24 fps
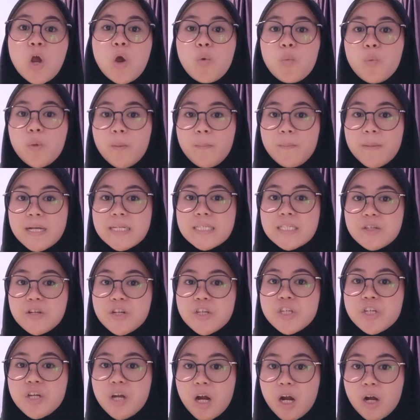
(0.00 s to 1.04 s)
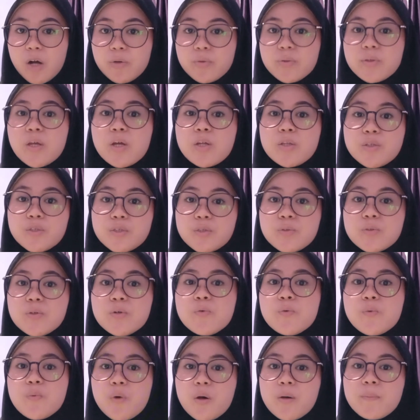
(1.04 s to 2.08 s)
We must reach out to
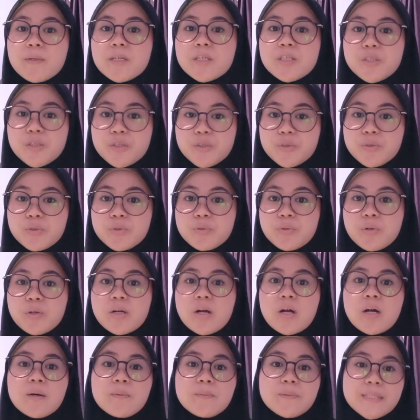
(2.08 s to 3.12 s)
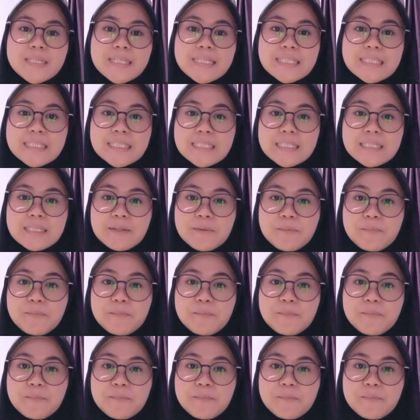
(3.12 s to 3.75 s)
women through community